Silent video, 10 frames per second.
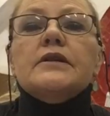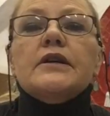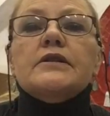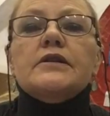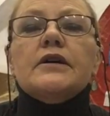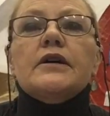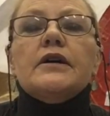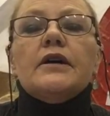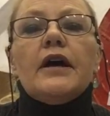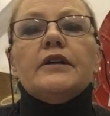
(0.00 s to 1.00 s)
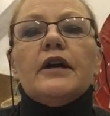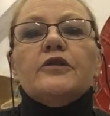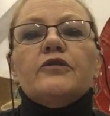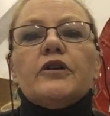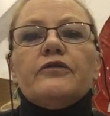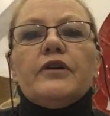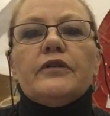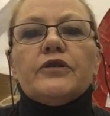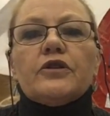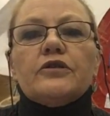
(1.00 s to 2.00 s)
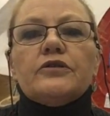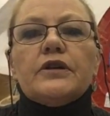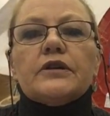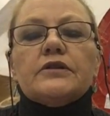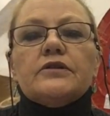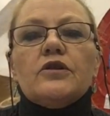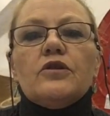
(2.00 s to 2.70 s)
next year and now you've got a 5-year contract?